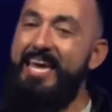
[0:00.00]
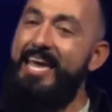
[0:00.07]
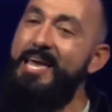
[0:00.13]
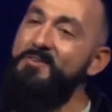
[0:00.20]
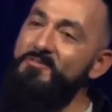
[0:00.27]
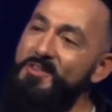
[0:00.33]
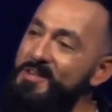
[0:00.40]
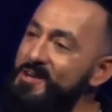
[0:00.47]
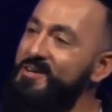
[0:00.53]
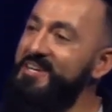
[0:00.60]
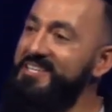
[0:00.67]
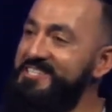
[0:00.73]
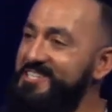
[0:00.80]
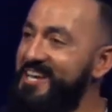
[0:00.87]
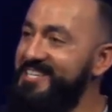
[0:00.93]
If you
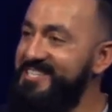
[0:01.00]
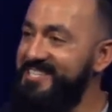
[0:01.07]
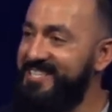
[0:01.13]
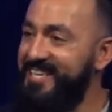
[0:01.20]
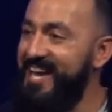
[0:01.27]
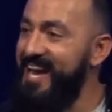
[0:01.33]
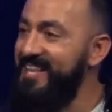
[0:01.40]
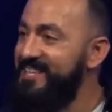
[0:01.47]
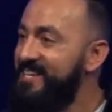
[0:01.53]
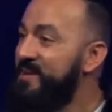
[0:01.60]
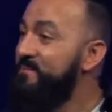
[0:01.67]
can just get